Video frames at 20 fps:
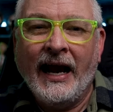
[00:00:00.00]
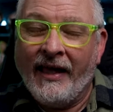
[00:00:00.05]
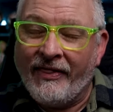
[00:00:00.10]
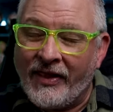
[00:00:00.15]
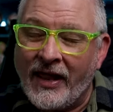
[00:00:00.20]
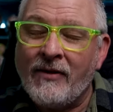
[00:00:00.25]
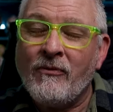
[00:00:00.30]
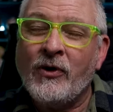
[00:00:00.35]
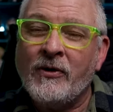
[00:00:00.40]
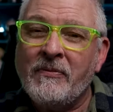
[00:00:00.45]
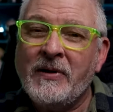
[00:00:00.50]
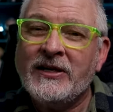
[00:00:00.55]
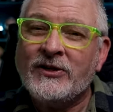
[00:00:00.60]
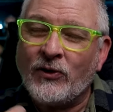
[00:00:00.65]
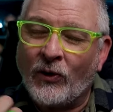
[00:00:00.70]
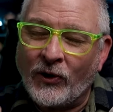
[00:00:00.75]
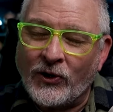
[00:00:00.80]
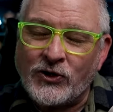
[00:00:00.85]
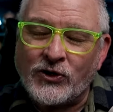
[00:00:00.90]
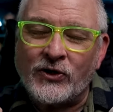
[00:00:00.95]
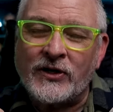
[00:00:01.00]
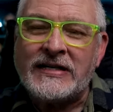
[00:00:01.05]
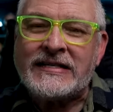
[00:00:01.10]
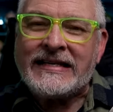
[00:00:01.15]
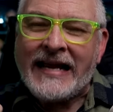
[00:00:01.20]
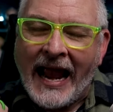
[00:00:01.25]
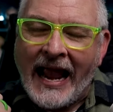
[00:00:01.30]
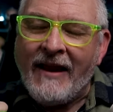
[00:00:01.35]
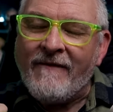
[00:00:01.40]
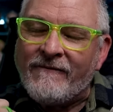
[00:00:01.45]
and they would be
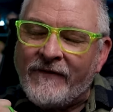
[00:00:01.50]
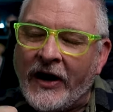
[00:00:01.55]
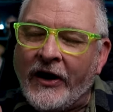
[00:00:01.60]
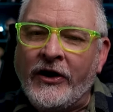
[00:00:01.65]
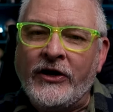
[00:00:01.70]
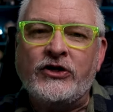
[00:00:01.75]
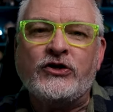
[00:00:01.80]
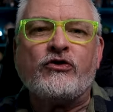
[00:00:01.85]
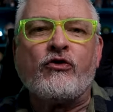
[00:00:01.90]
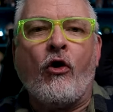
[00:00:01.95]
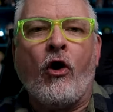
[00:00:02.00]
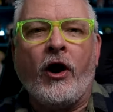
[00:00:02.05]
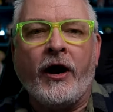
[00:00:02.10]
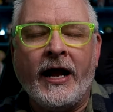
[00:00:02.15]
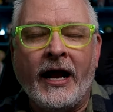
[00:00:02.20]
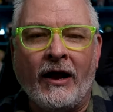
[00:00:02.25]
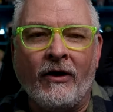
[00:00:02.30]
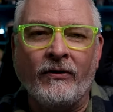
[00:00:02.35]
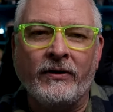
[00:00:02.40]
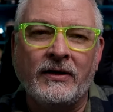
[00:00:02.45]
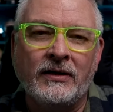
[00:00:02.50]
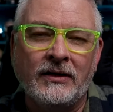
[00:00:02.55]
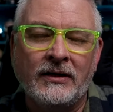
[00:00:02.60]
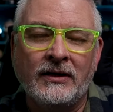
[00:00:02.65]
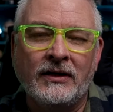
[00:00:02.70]
torturous and very drawn out.